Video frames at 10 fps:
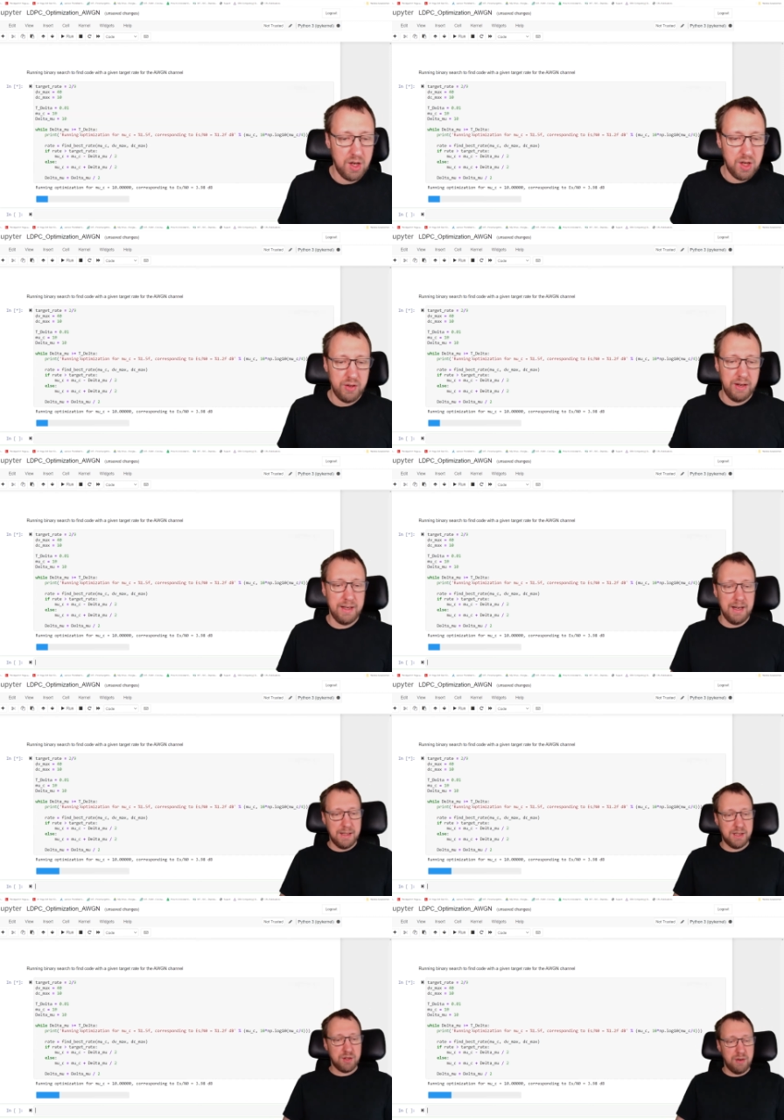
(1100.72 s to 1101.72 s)
So, and then
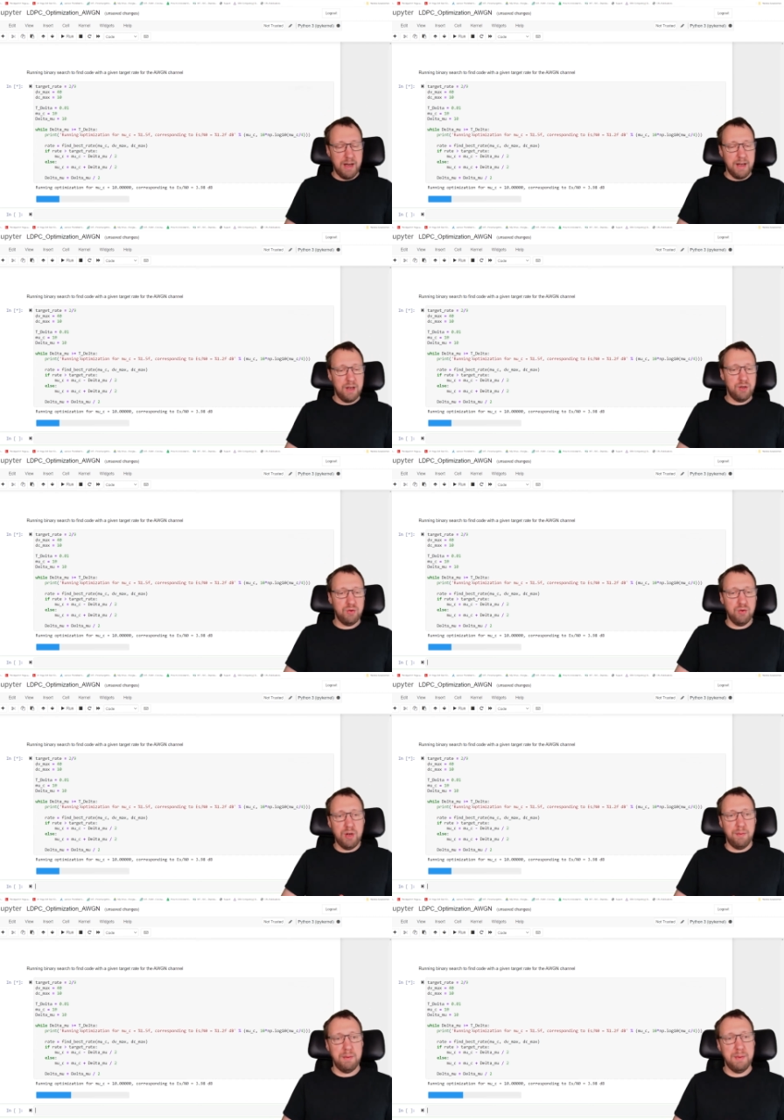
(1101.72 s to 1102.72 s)
let's try to do the
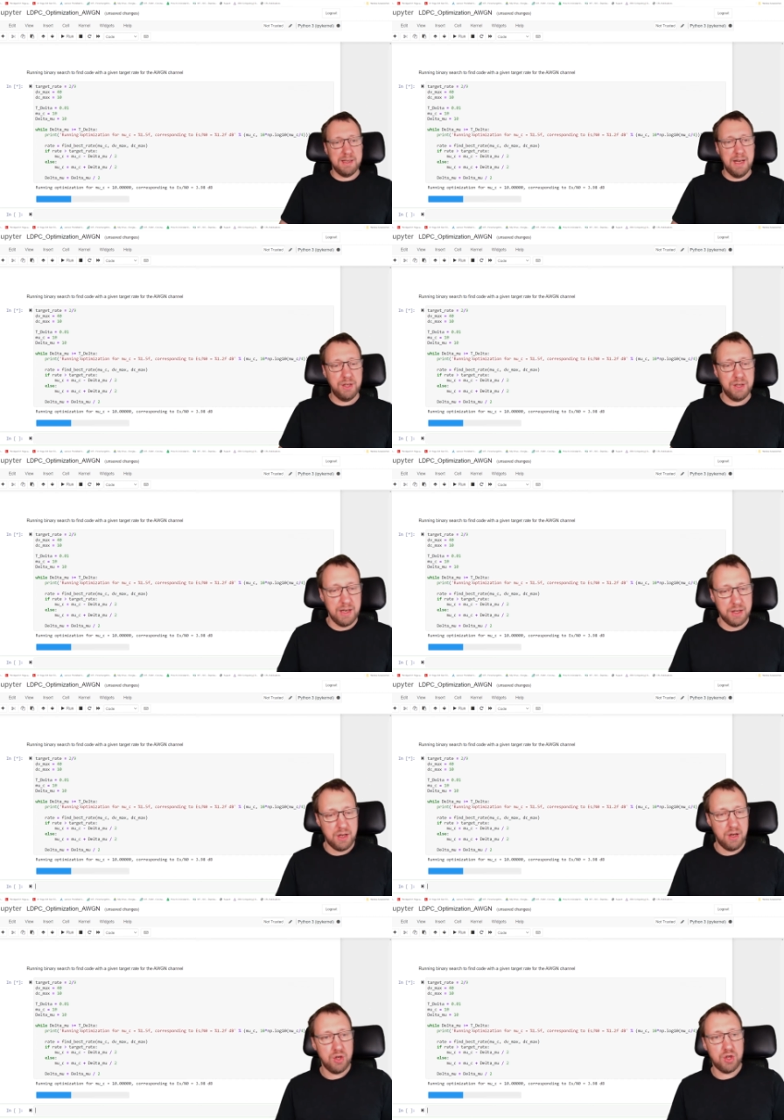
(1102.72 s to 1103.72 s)
optimization. That
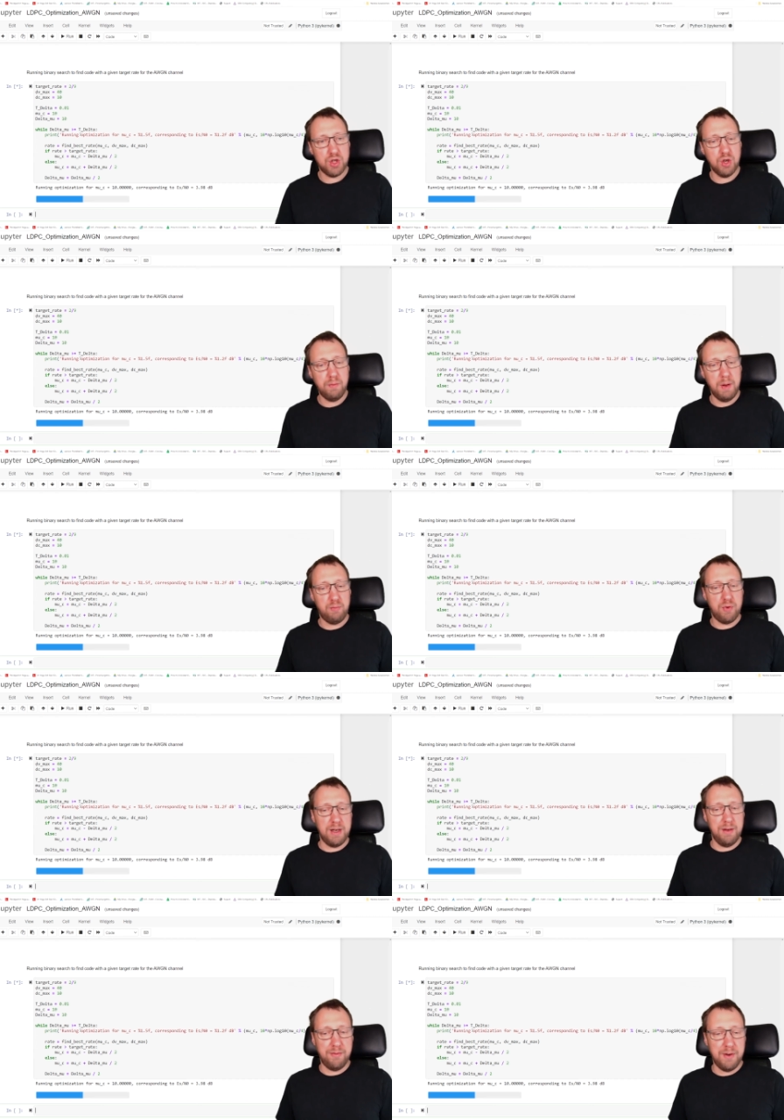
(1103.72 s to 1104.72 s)
should be
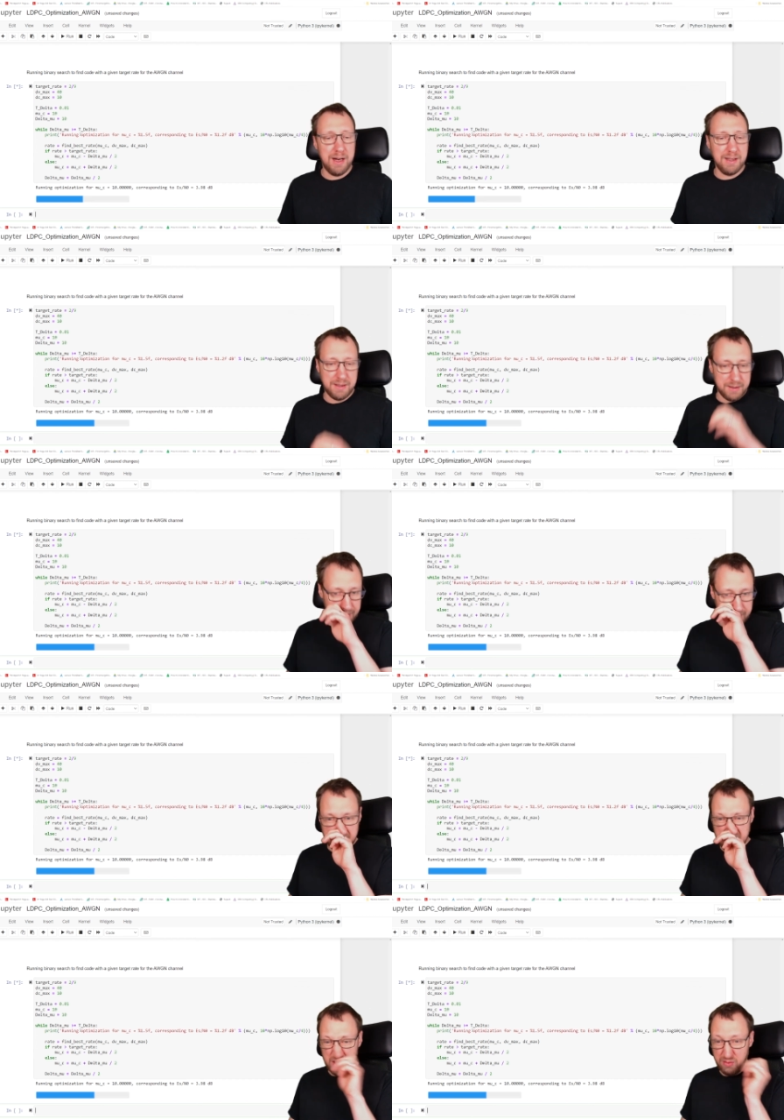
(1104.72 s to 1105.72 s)
pretty fast.
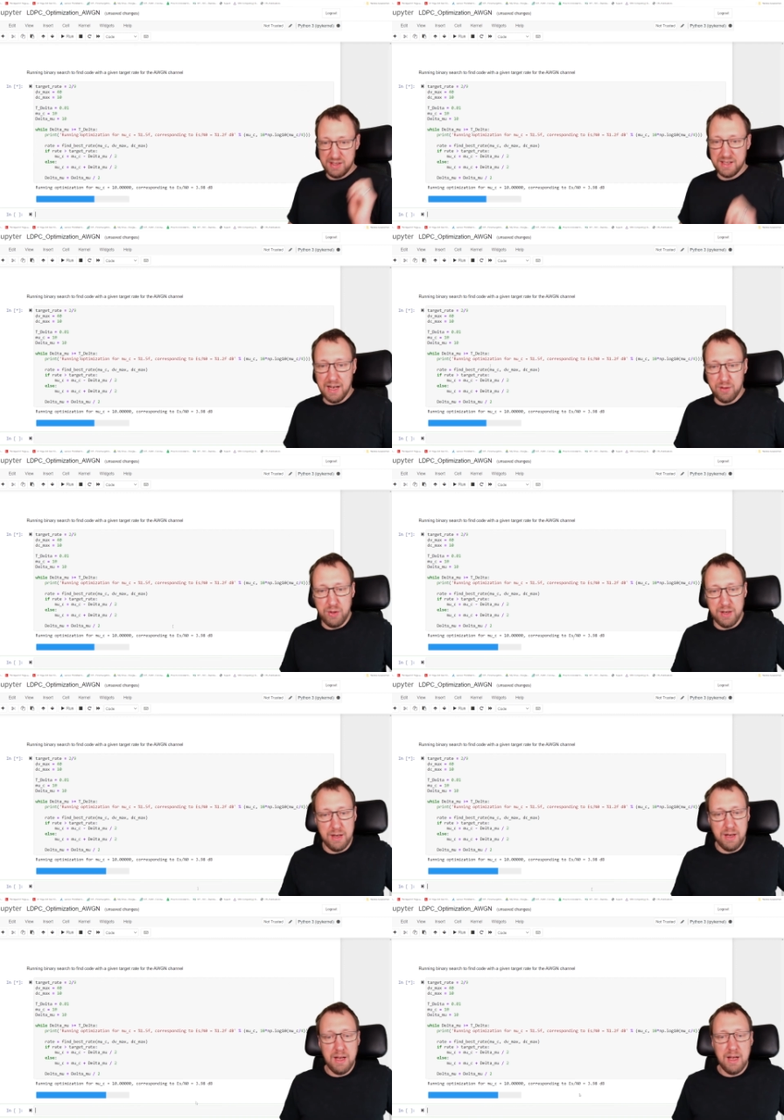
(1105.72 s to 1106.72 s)
So we start with
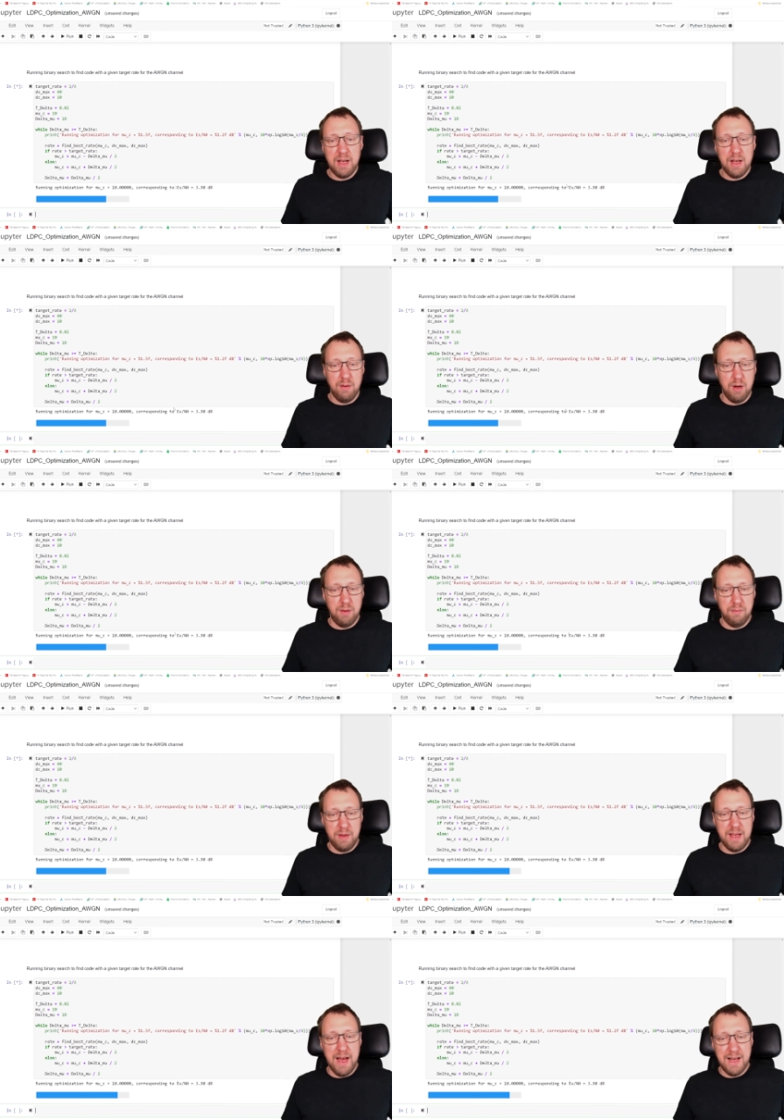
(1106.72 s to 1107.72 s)
an
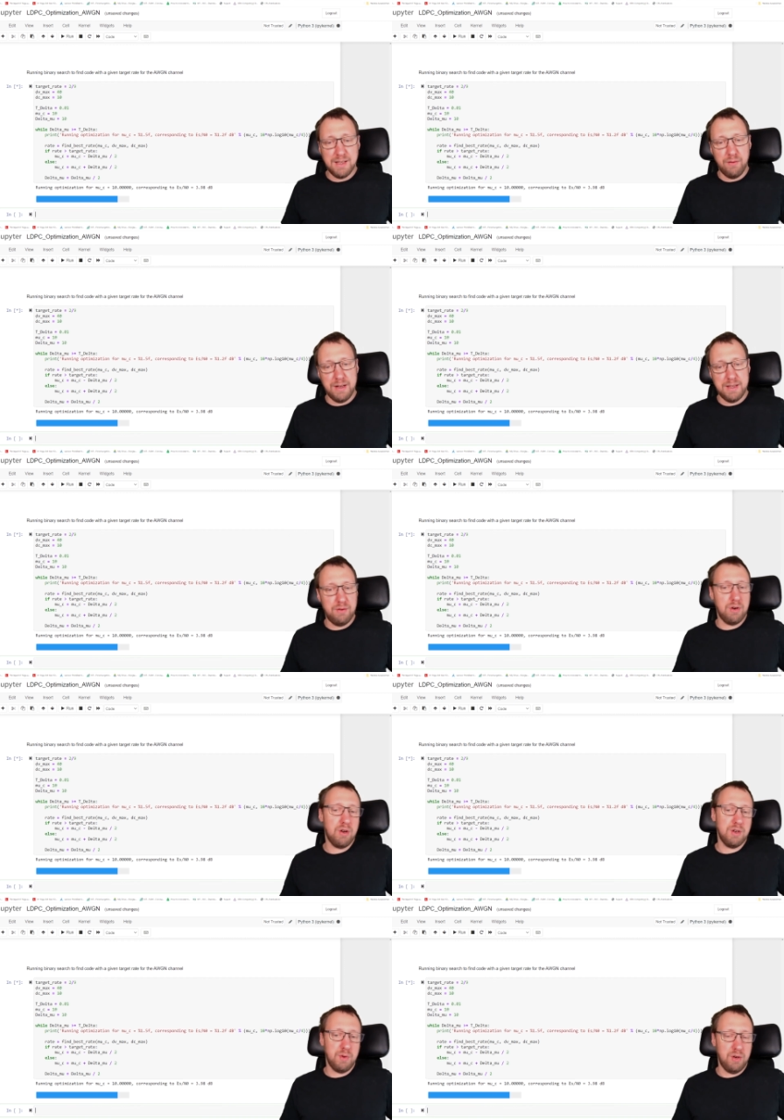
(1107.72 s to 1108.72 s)
ES over N0
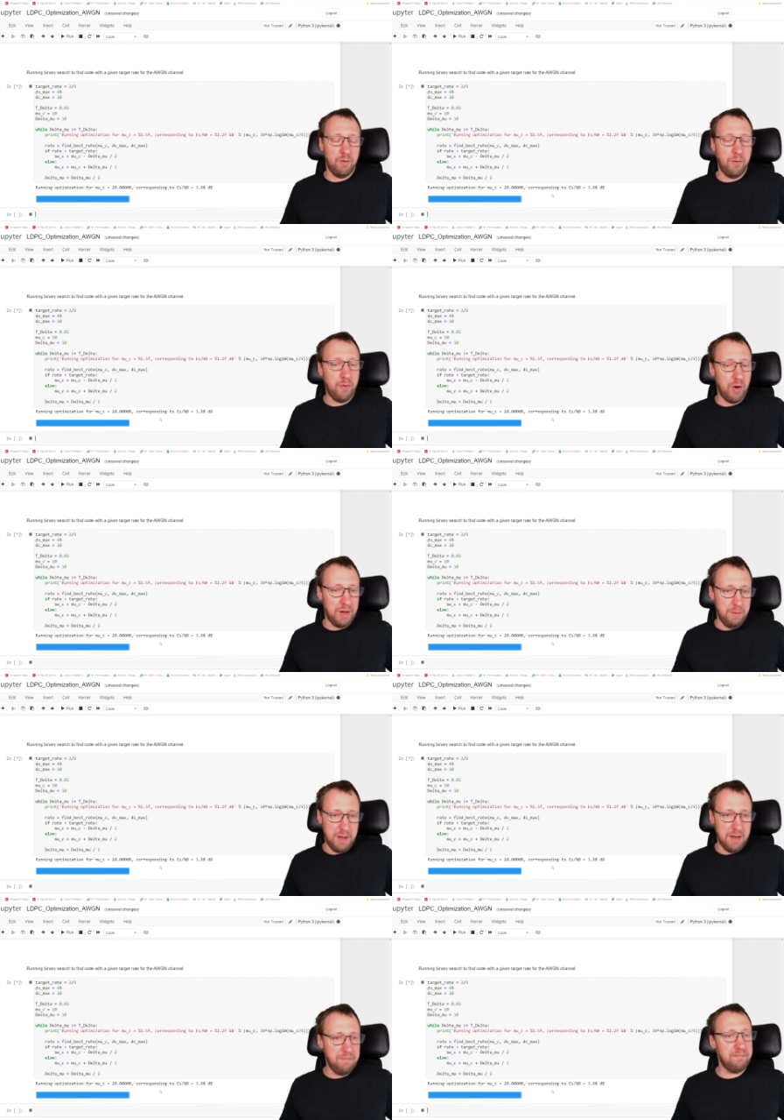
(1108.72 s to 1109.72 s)
corresponding to 4
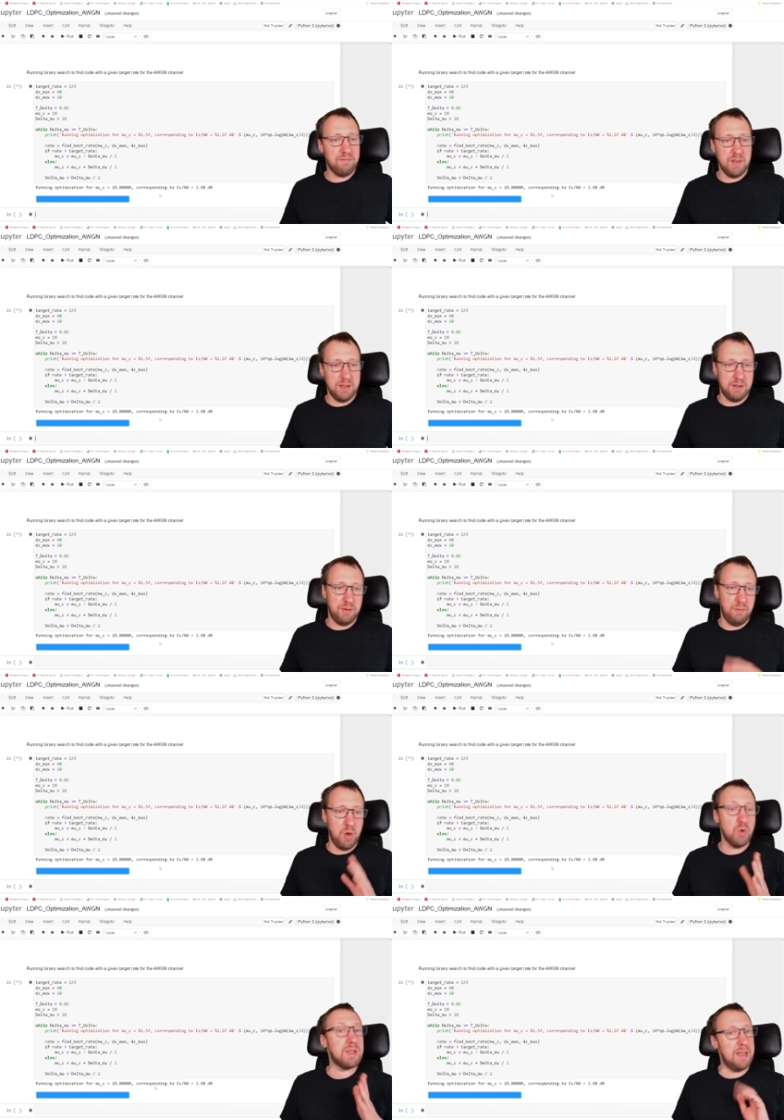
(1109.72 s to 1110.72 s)
dB. This is a
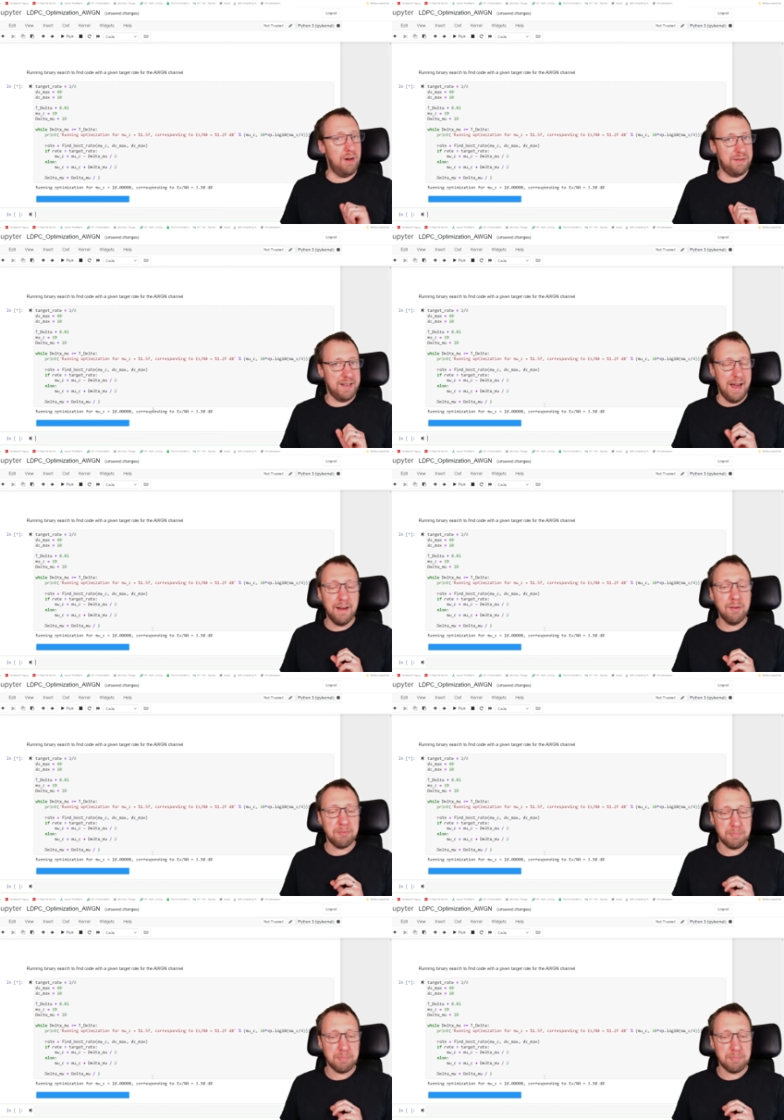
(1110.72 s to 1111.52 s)
mu c of 10.